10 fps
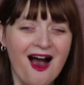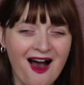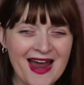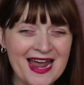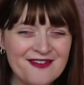
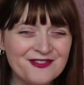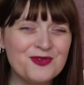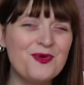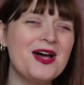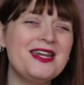Hi
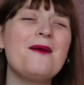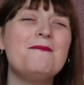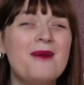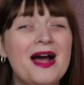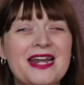
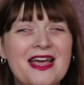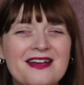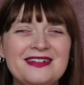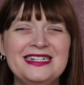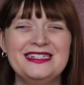everyone, my
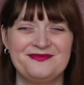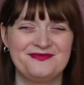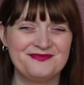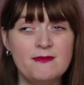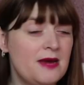name,
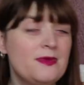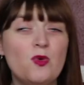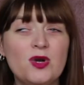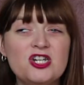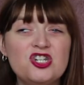maybe you
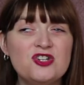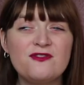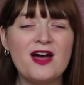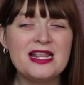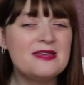wanted to
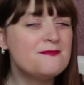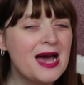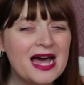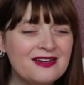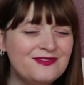find the
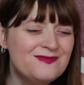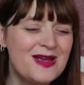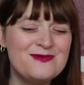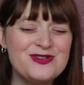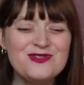man,
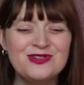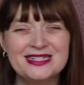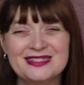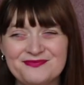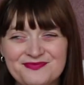
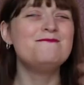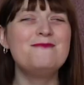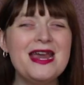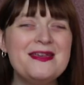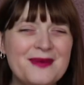
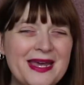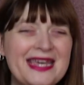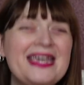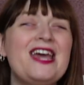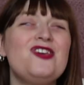
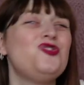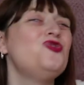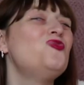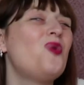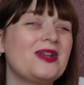maybe
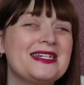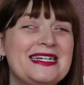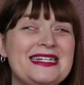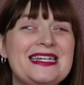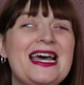you
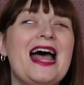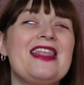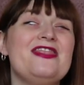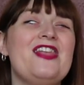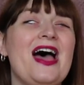wanted
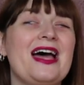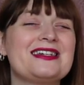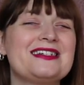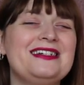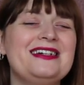
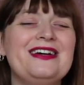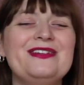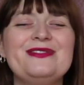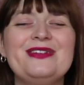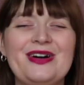that,
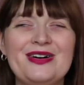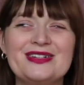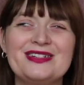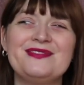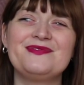oh God.